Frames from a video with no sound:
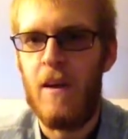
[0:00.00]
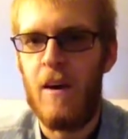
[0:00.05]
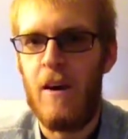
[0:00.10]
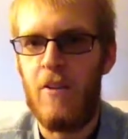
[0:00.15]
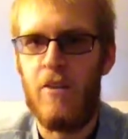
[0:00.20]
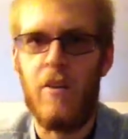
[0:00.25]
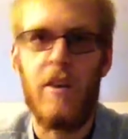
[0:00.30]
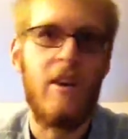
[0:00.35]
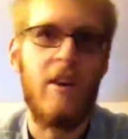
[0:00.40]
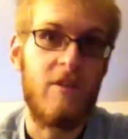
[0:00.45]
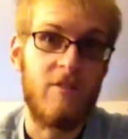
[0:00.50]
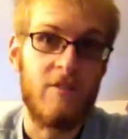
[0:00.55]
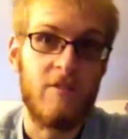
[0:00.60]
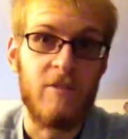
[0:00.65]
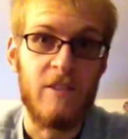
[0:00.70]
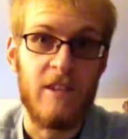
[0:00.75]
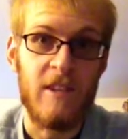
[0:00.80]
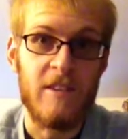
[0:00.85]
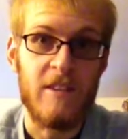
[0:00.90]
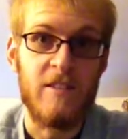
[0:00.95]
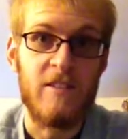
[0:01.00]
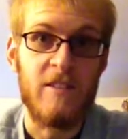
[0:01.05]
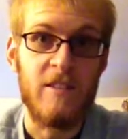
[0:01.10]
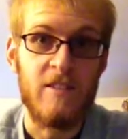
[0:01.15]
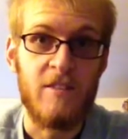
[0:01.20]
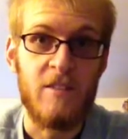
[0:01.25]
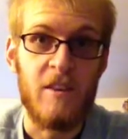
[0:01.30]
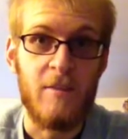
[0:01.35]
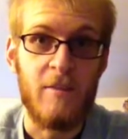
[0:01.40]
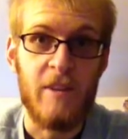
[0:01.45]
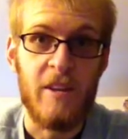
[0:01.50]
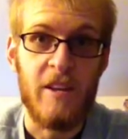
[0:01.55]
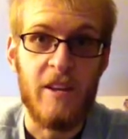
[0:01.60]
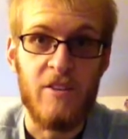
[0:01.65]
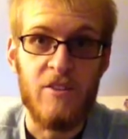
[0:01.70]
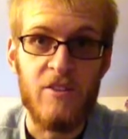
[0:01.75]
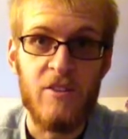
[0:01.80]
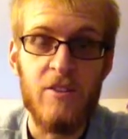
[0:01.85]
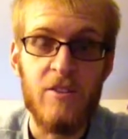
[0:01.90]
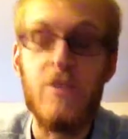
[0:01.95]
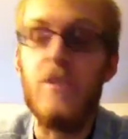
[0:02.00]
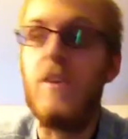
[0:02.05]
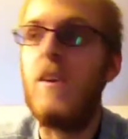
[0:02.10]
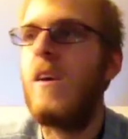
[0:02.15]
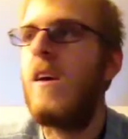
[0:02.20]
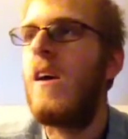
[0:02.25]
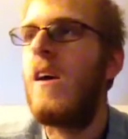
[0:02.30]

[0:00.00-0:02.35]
Although I also would like to see a Zombieland 2.